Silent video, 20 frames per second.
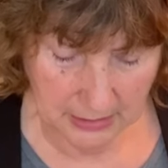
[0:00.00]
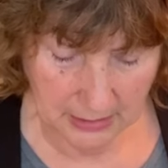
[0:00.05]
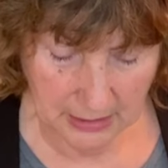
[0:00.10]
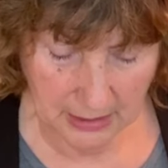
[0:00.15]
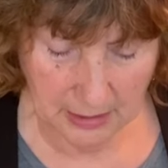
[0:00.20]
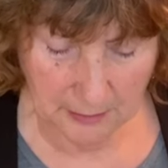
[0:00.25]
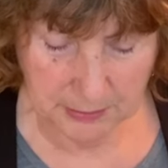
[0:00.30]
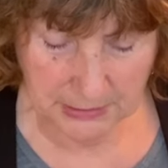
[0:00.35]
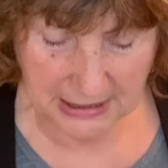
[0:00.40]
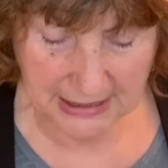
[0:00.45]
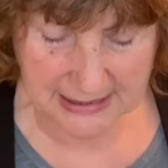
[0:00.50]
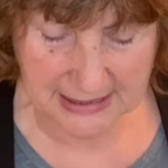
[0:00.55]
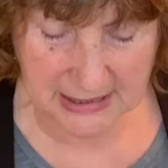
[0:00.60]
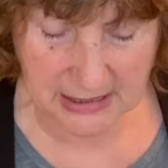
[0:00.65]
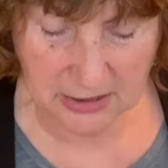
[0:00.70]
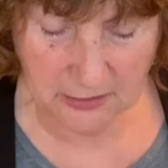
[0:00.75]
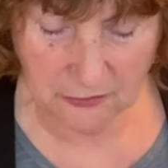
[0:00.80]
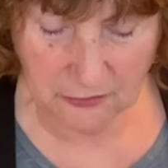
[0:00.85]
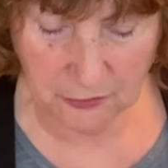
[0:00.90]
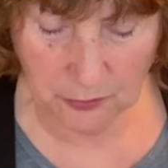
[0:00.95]
A
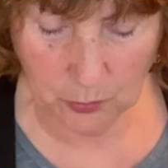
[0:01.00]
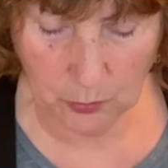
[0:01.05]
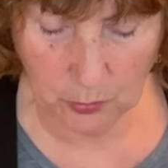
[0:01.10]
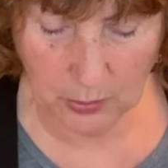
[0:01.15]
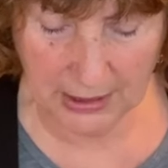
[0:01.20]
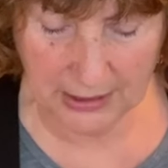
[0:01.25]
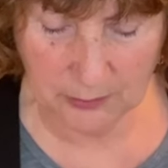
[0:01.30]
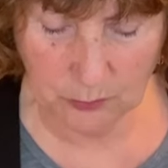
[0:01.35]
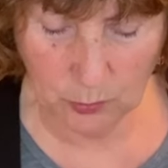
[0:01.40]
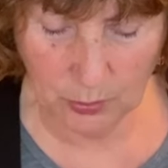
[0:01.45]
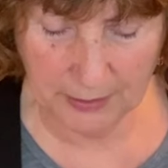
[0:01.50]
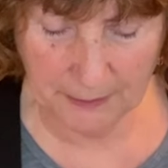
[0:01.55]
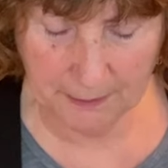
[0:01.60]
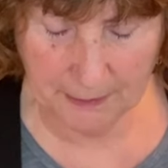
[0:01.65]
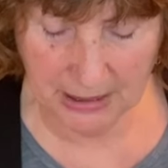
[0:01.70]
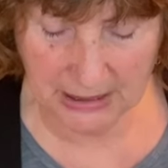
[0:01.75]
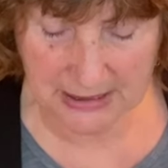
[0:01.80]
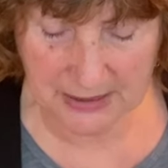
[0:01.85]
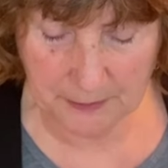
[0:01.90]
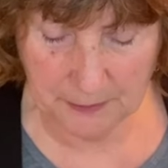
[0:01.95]
blessing for when we
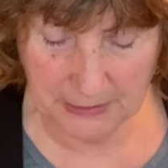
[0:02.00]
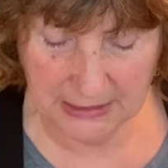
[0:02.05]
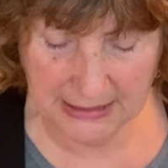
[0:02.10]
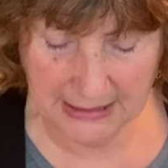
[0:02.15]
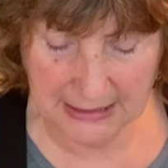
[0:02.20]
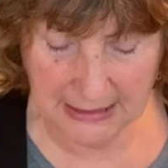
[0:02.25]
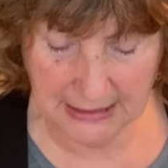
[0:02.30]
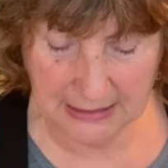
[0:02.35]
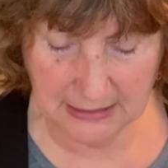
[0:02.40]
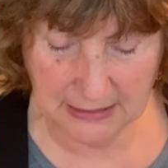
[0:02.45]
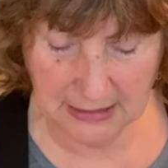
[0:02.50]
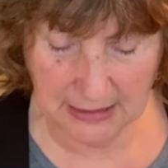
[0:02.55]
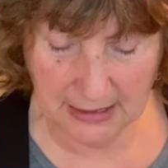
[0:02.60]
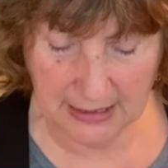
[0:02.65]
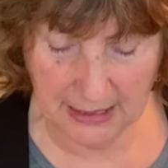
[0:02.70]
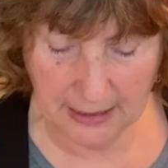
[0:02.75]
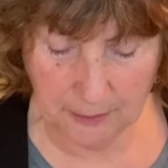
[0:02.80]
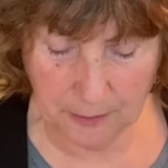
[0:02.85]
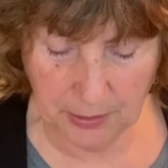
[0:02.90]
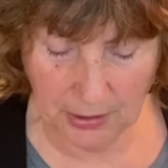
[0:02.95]
must begin
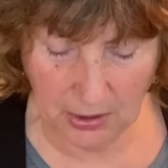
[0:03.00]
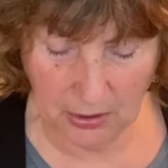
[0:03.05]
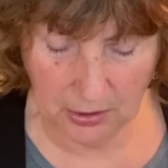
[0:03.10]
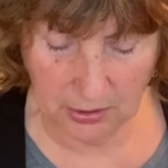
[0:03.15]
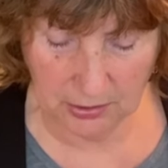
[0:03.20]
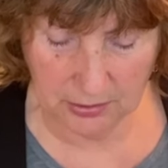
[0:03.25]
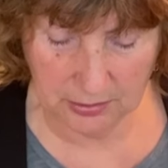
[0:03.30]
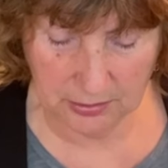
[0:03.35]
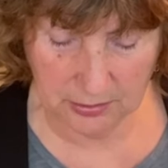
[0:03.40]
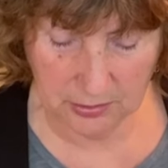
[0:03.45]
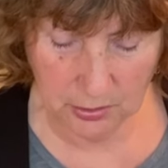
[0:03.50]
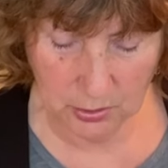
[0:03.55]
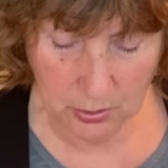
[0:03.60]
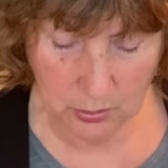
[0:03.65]
a part